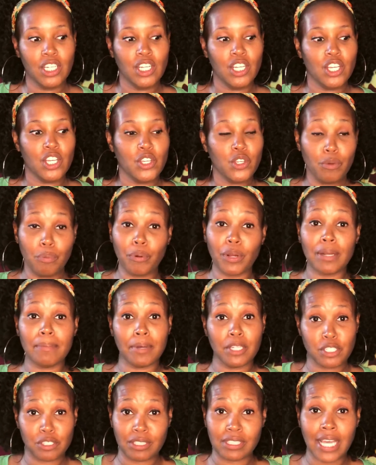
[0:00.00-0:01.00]
you pretty
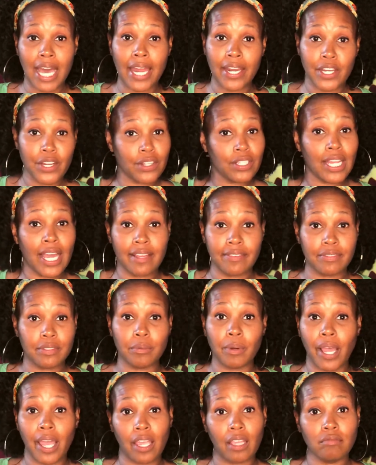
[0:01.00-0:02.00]
much are signing your life
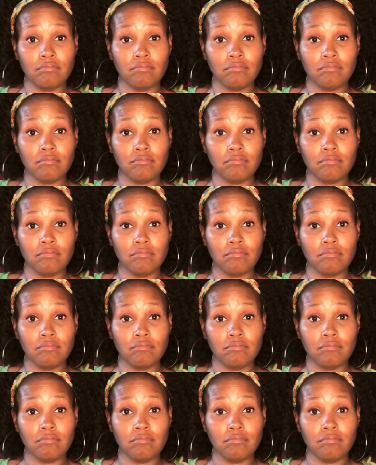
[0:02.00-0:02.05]
away.